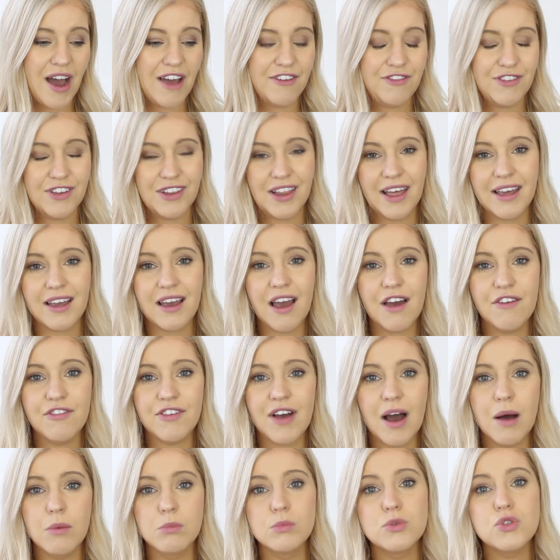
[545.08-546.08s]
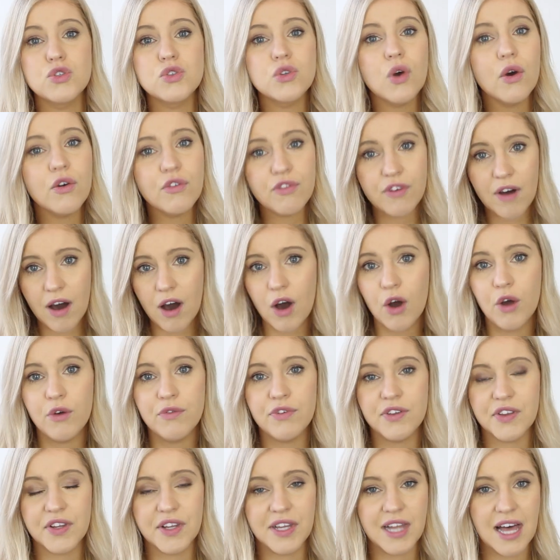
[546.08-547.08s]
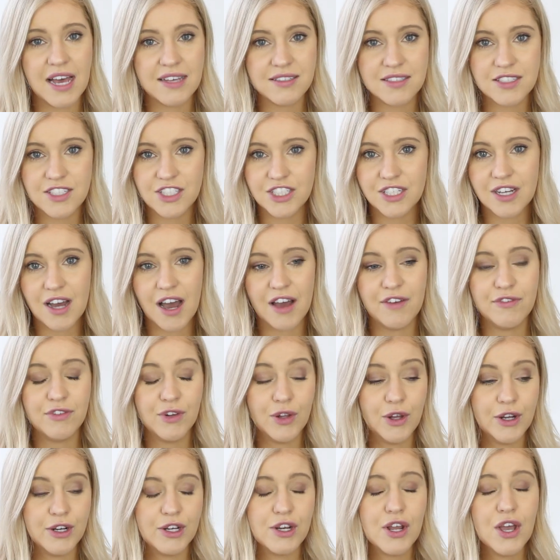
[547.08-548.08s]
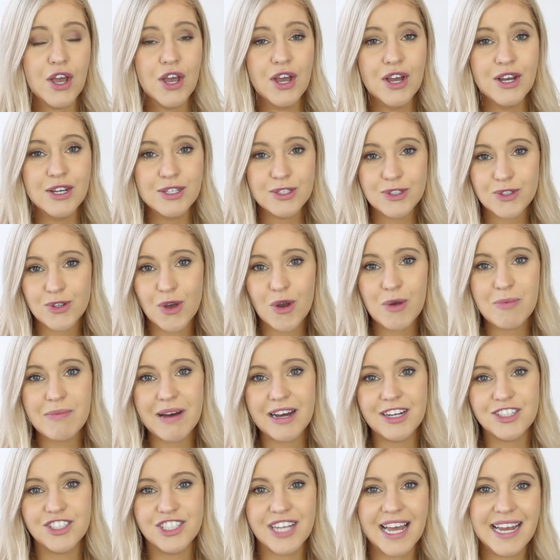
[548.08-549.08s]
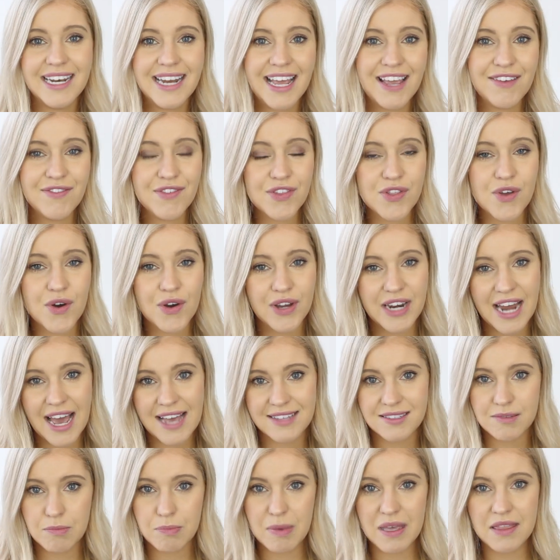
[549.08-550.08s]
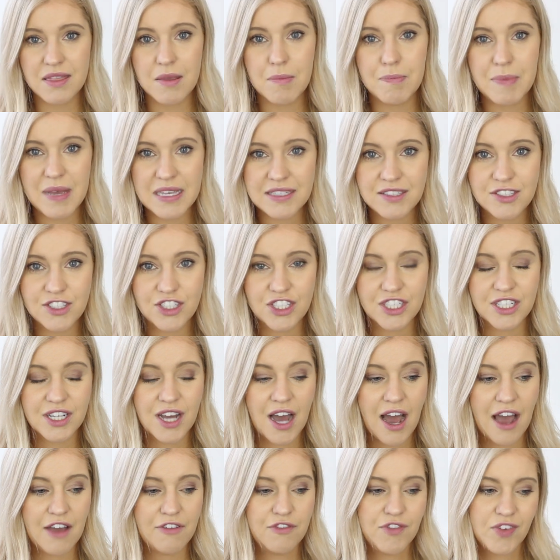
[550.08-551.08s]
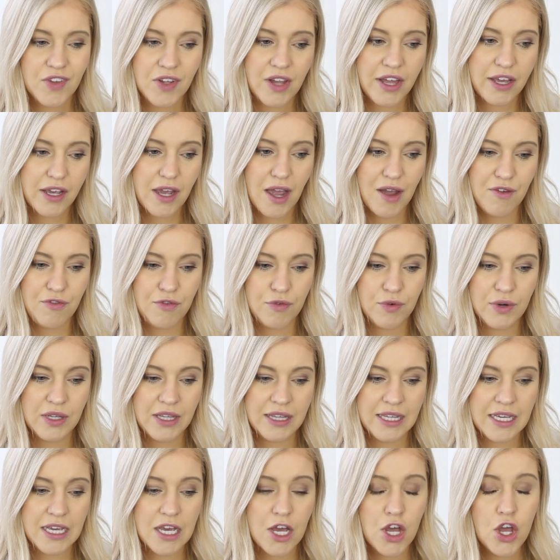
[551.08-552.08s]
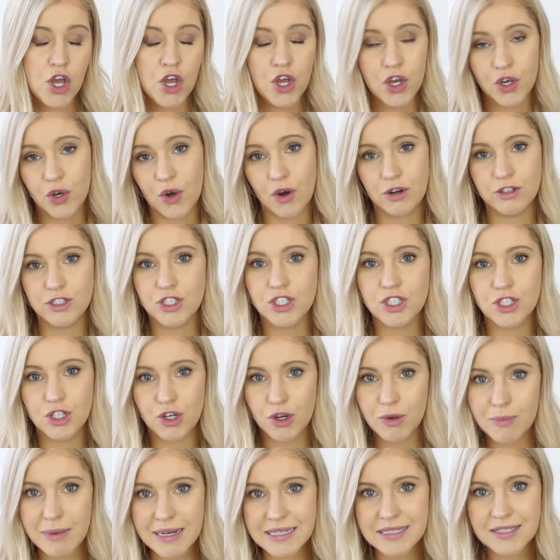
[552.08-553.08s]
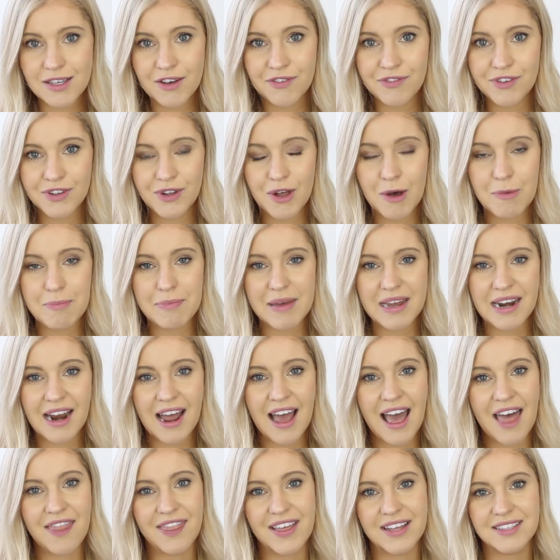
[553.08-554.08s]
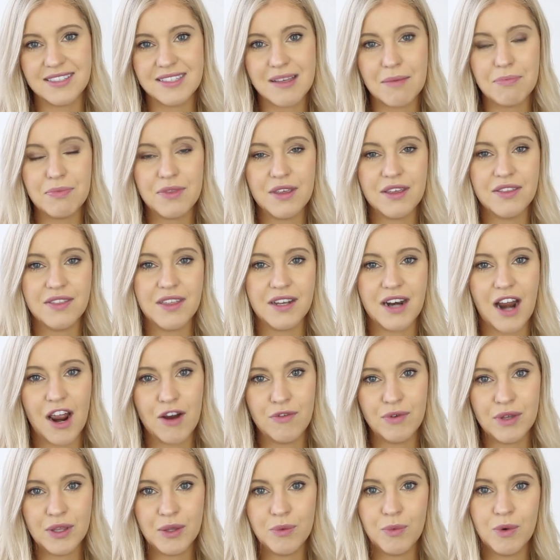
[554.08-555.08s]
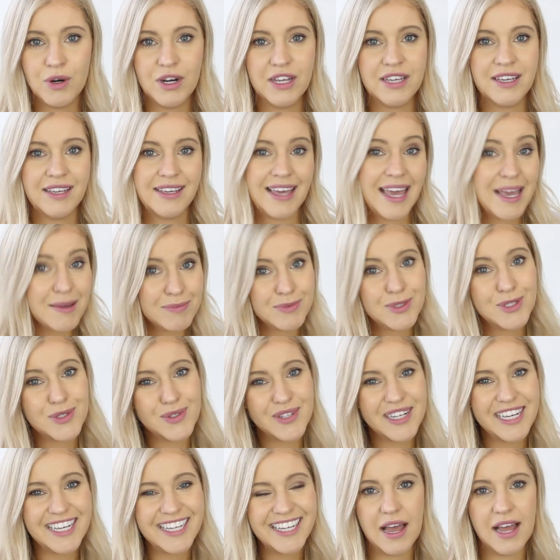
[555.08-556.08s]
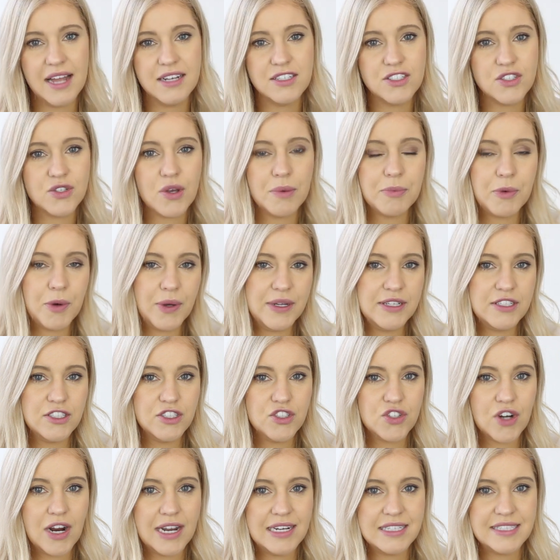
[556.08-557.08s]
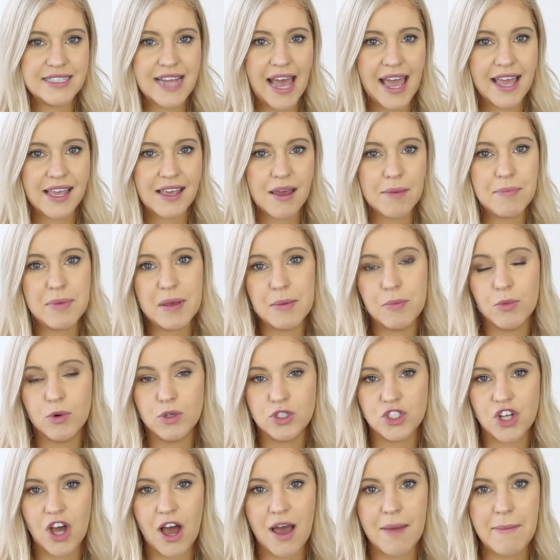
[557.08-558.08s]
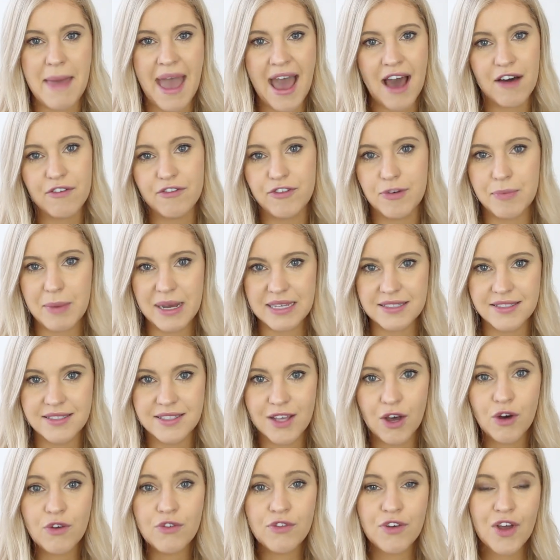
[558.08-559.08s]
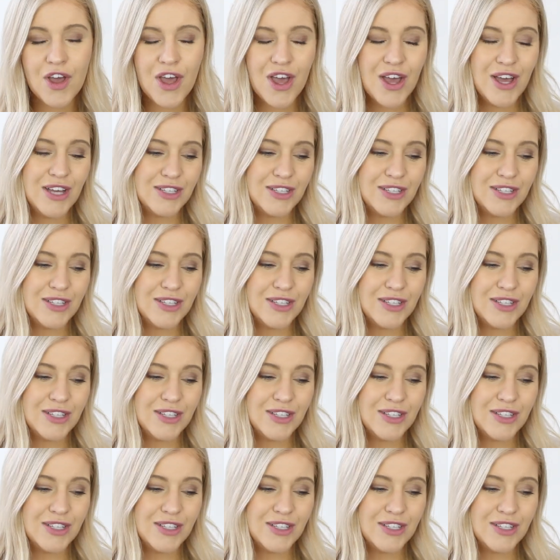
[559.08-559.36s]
I feel like I've come so far over the last year. I've learned so much, and even though it hasn't been the best year, I feel like I've really gotten to know myself a lot better, and that's something that I really want to keep doing. And so I'm going to try and take a bit more time out for myself.